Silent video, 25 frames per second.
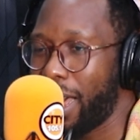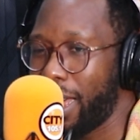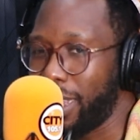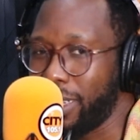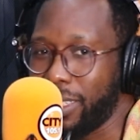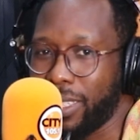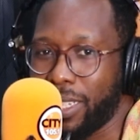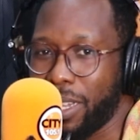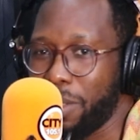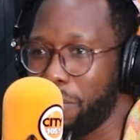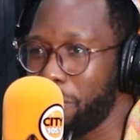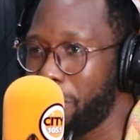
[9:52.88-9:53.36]

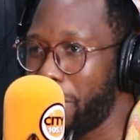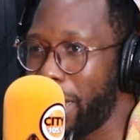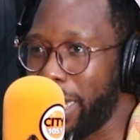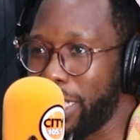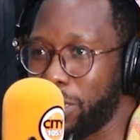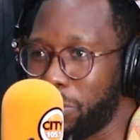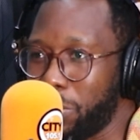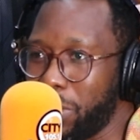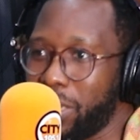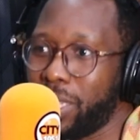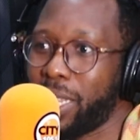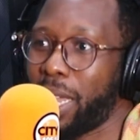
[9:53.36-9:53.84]
They
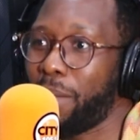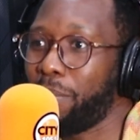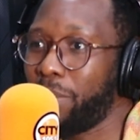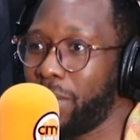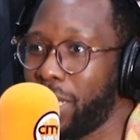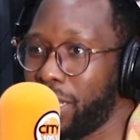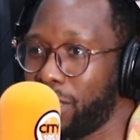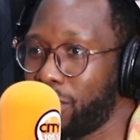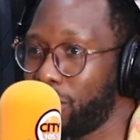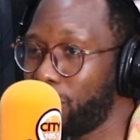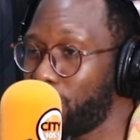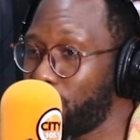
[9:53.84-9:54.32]
might be
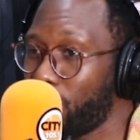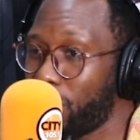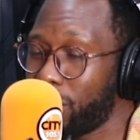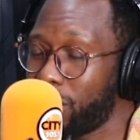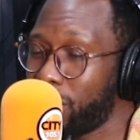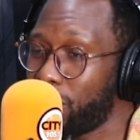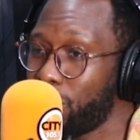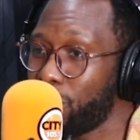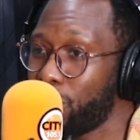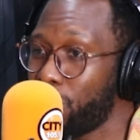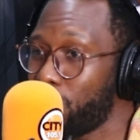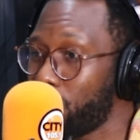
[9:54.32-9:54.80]
tempted to
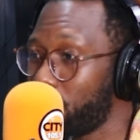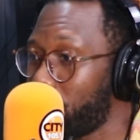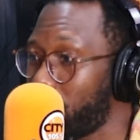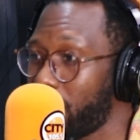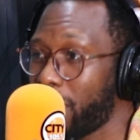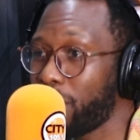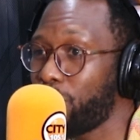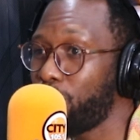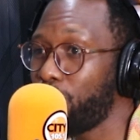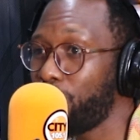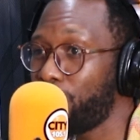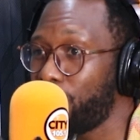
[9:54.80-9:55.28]
just
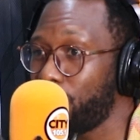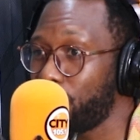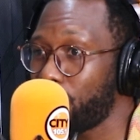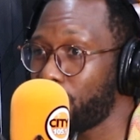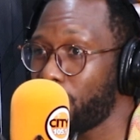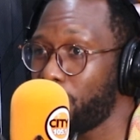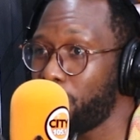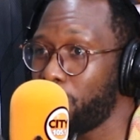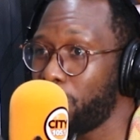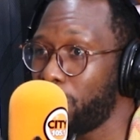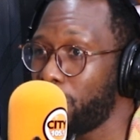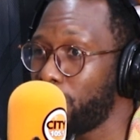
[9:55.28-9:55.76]
settle for
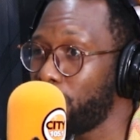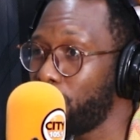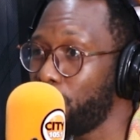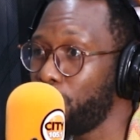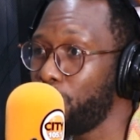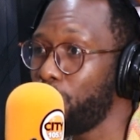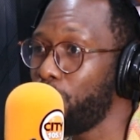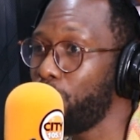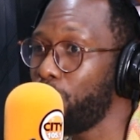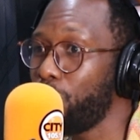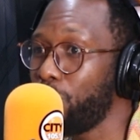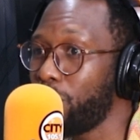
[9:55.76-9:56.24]
someone
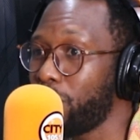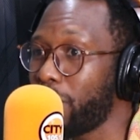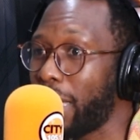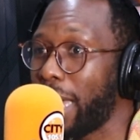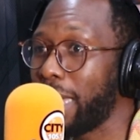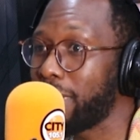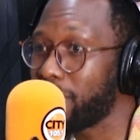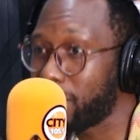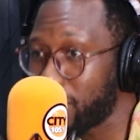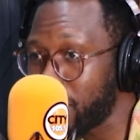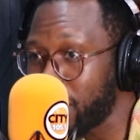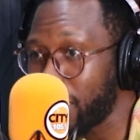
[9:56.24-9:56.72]
who
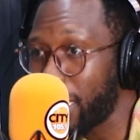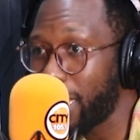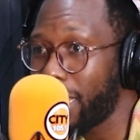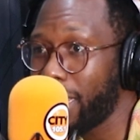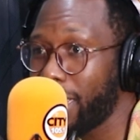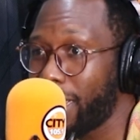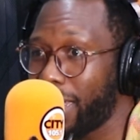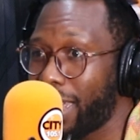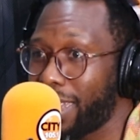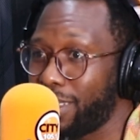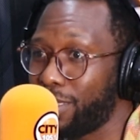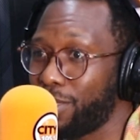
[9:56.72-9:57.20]
can
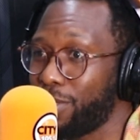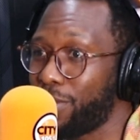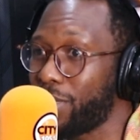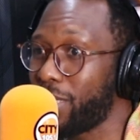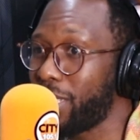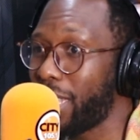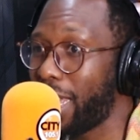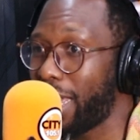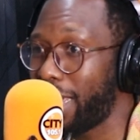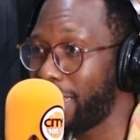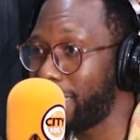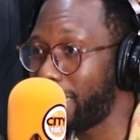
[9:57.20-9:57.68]
sing, as you've
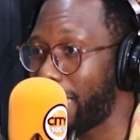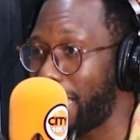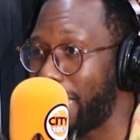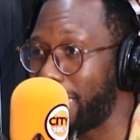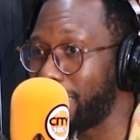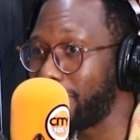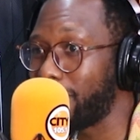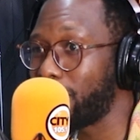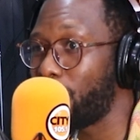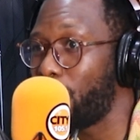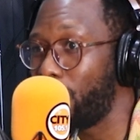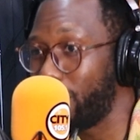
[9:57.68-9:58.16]
said,
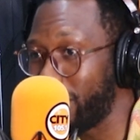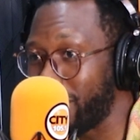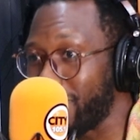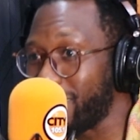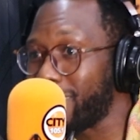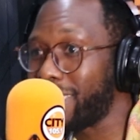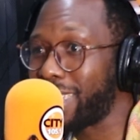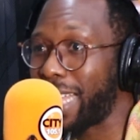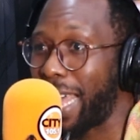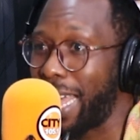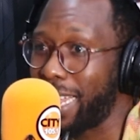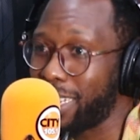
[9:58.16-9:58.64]
and
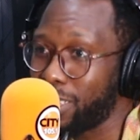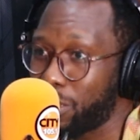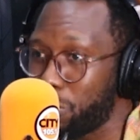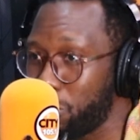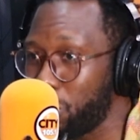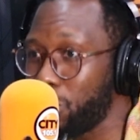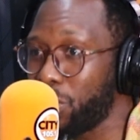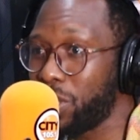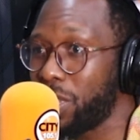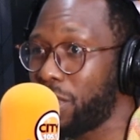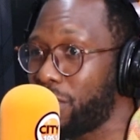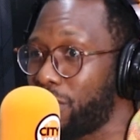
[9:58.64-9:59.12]
understands
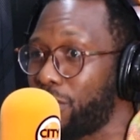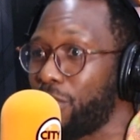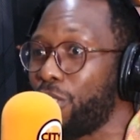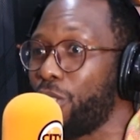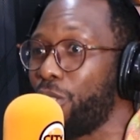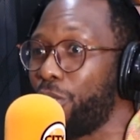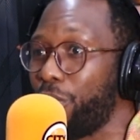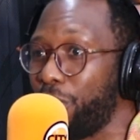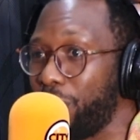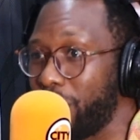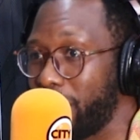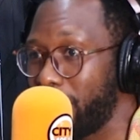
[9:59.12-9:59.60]
music
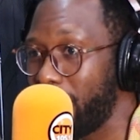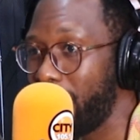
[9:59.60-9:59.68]
theory